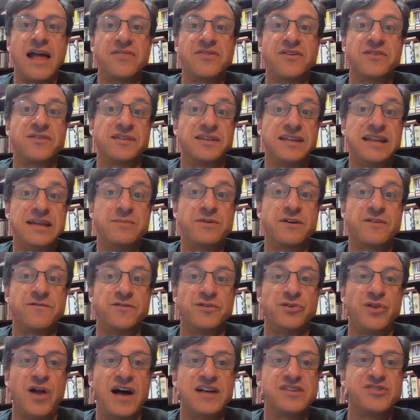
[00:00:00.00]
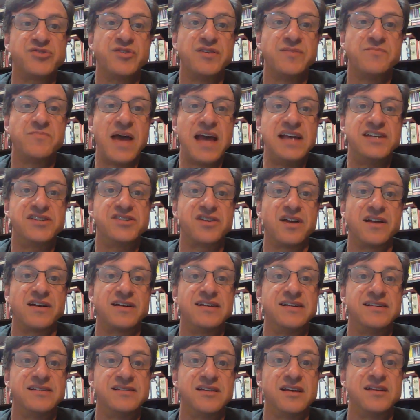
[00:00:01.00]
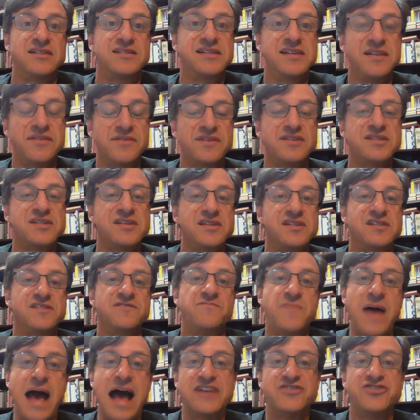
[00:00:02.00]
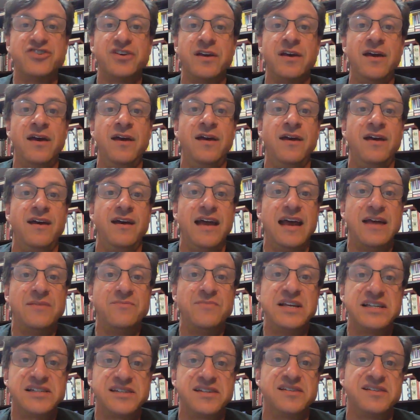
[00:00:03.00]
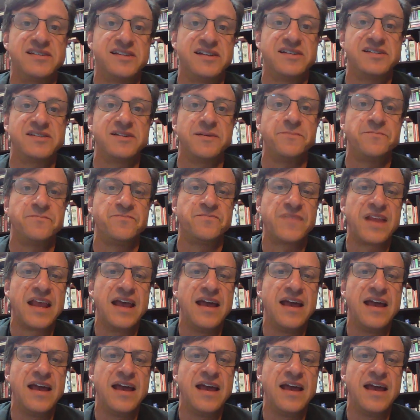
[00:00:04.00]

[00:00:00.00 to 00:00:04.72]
and the Thelemic philosophy based on its synthesis of magic and mysticism.